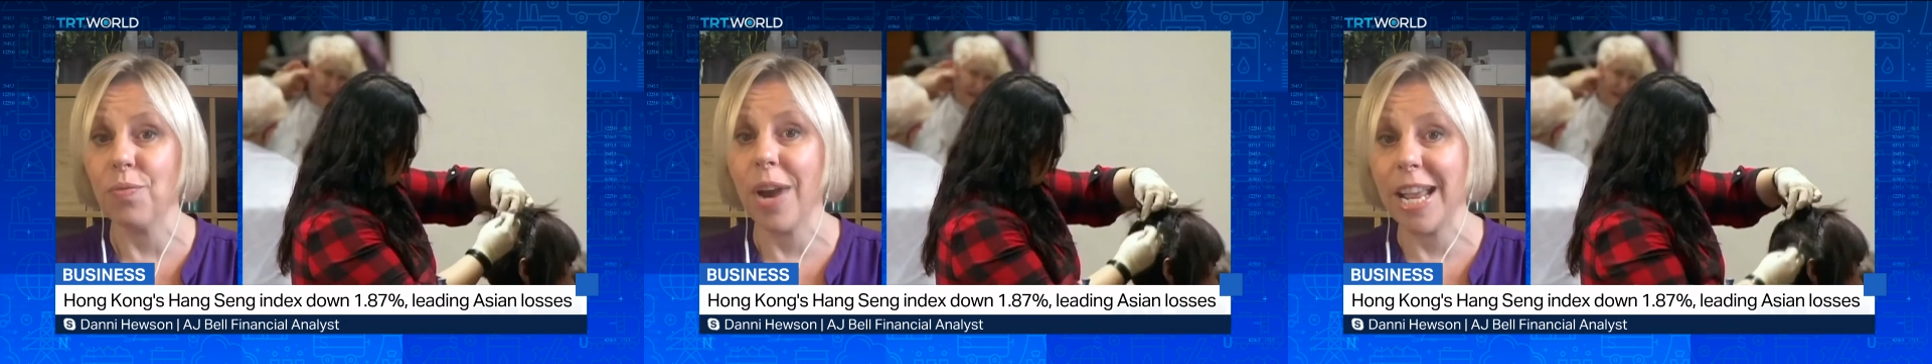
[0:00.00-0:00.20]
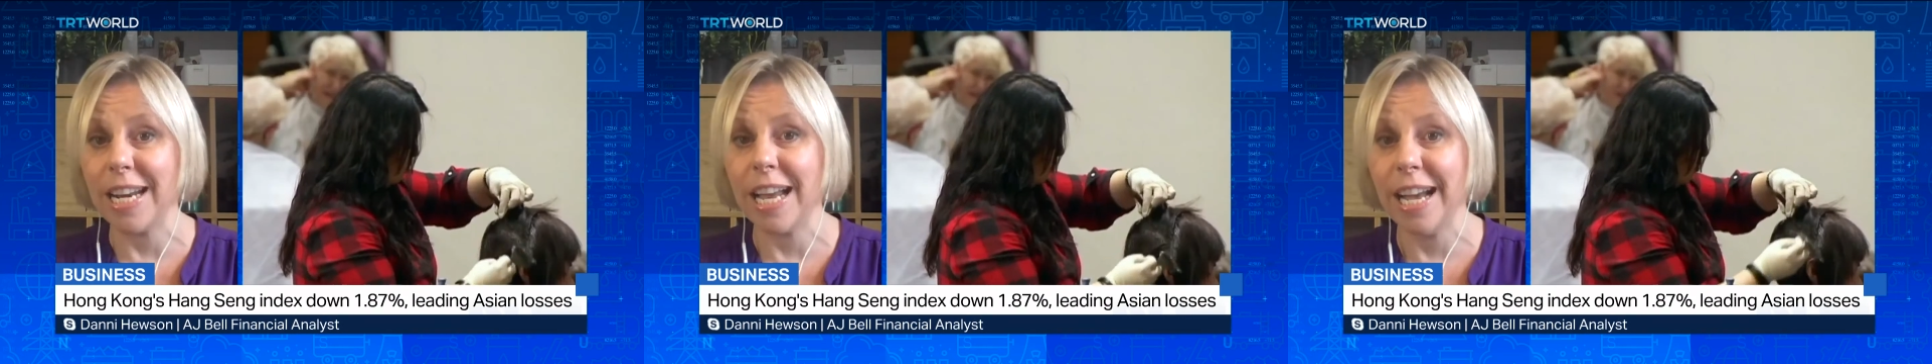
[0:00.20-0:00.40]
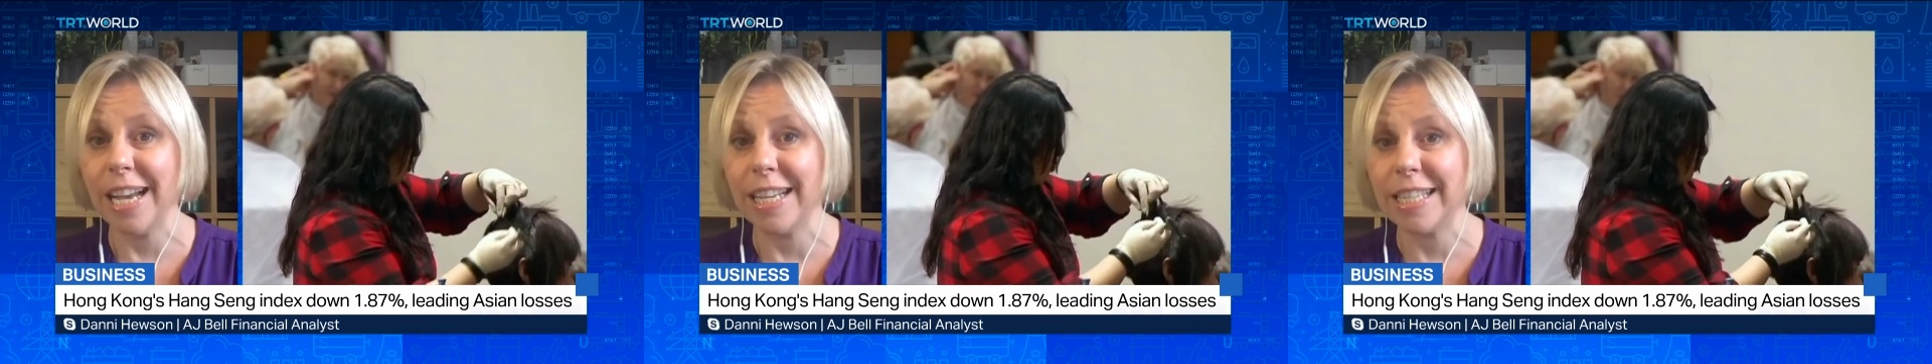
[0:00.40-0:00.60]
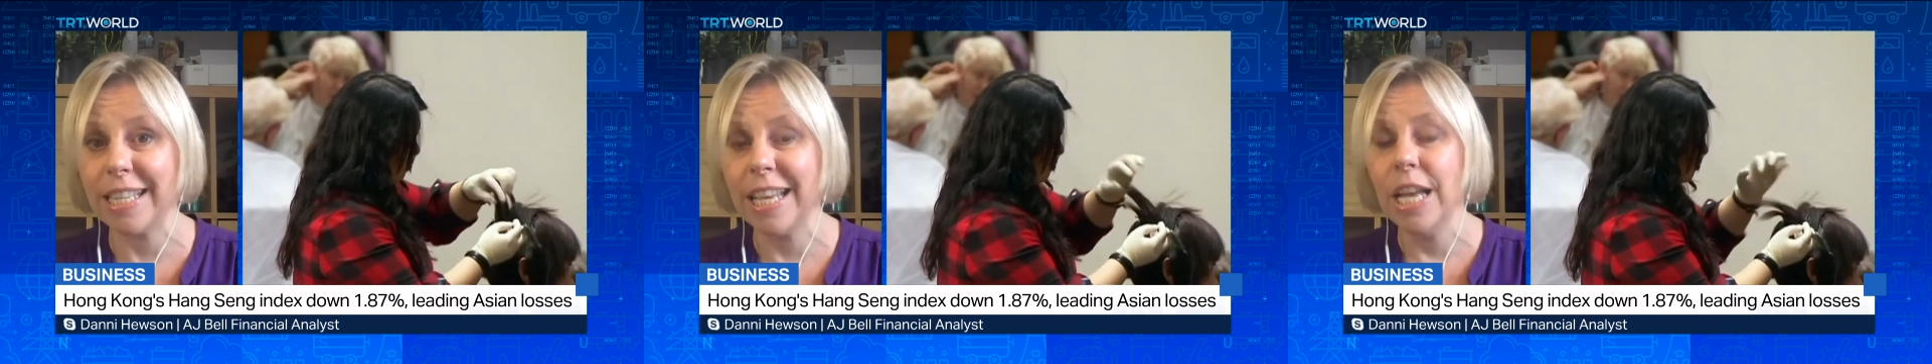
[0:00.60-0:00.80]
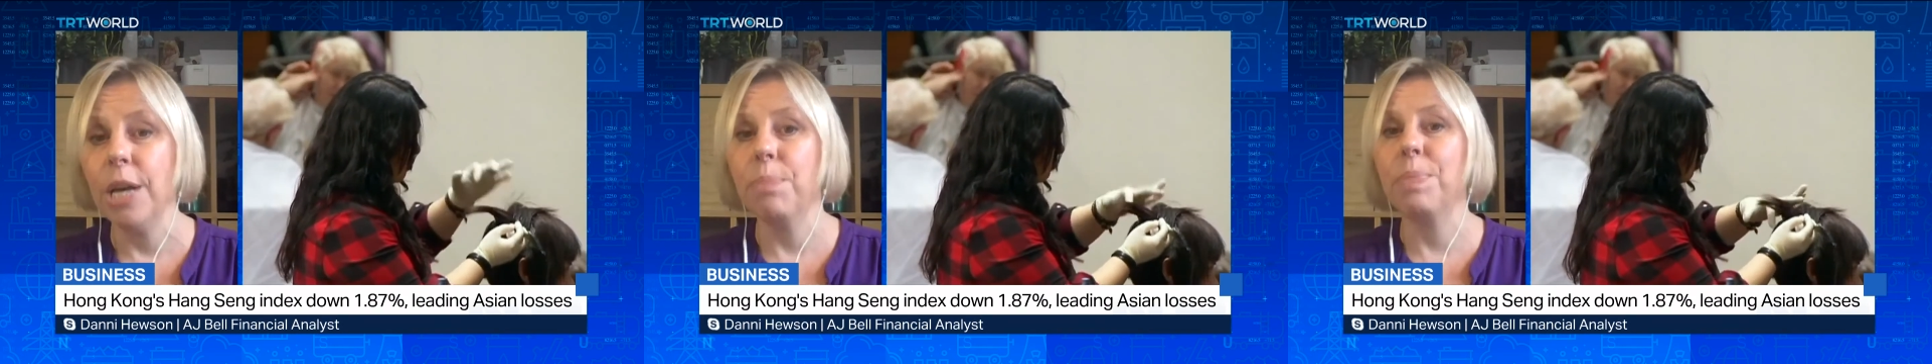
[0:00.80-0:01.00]
rate hikes,
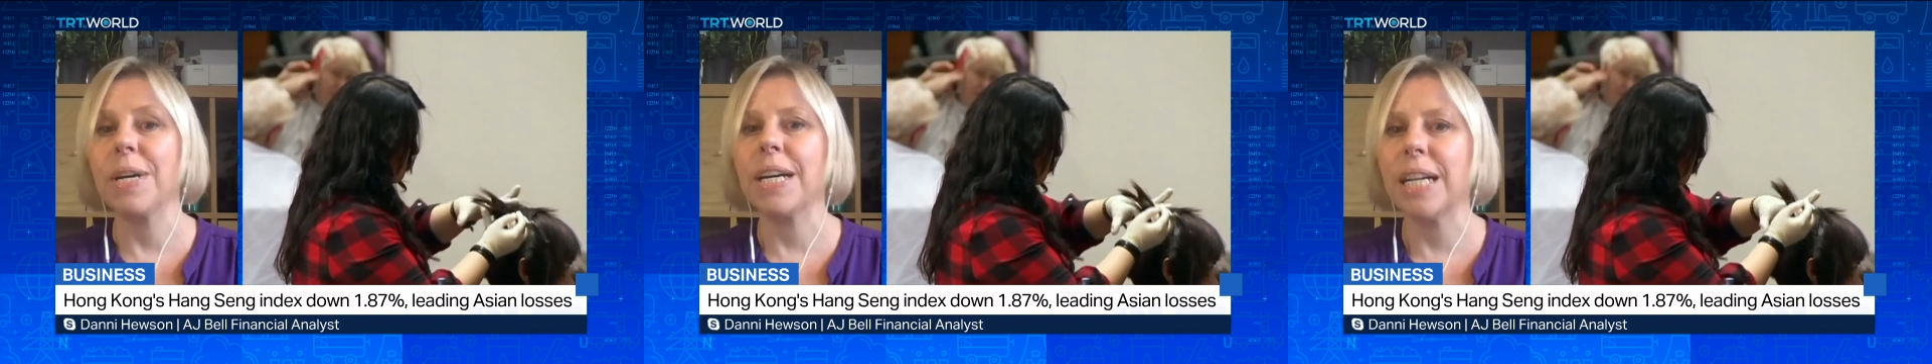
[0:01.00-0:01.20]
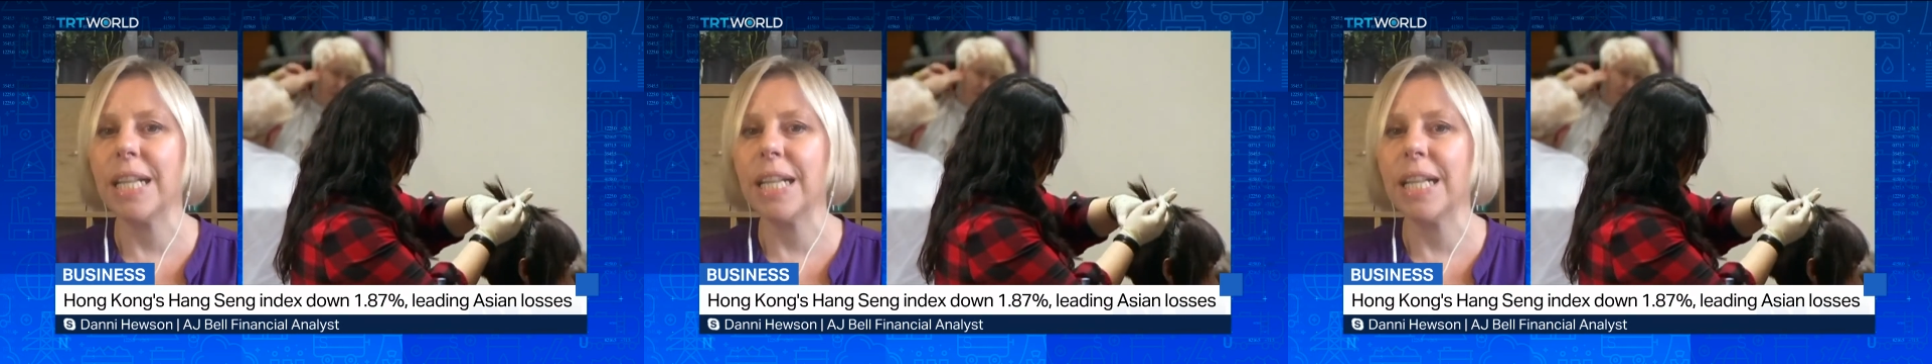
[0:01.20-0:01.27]
but